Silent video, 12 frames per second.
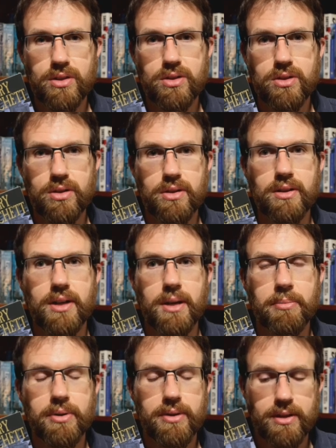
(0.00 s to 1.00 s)
stirred
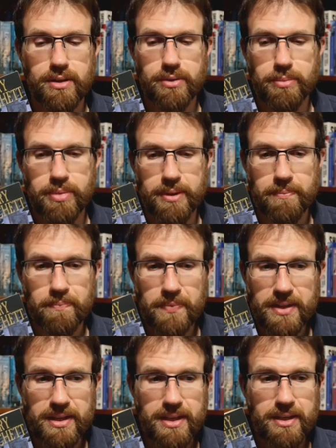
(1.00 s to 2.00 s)
up a little bit.
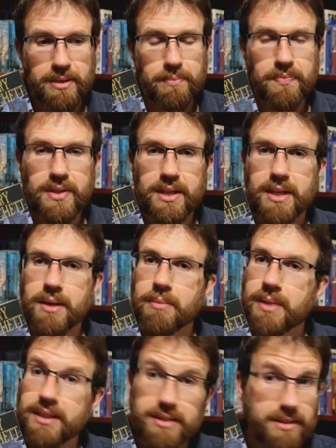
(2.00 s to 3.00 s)

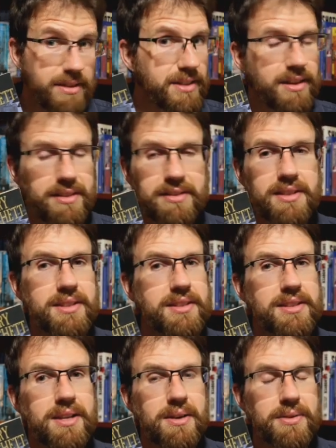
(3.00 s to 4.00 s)
But it's not the only thing
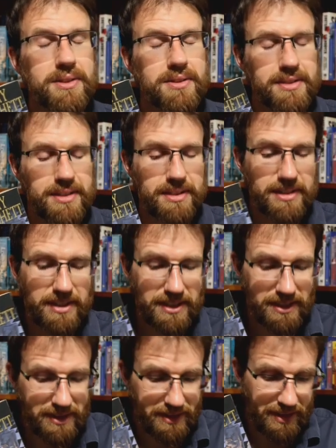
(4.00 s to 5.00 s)
that's going on
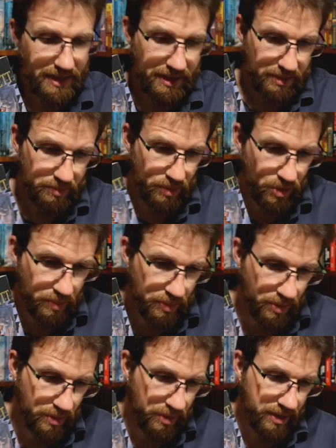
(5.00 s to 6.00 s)
in Ankh
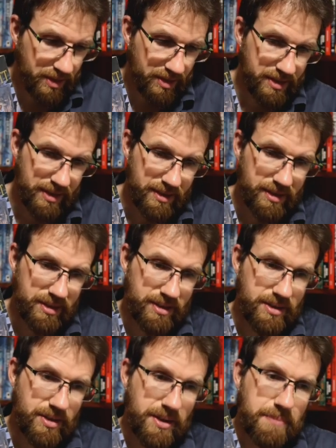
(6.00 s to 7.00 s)
Morpork at this
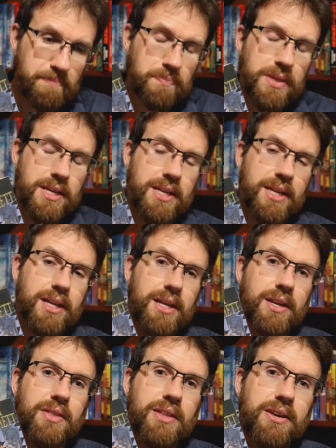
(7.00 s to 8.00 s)
time.
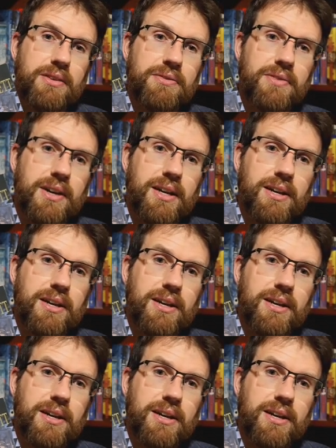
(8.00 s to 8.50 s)
They've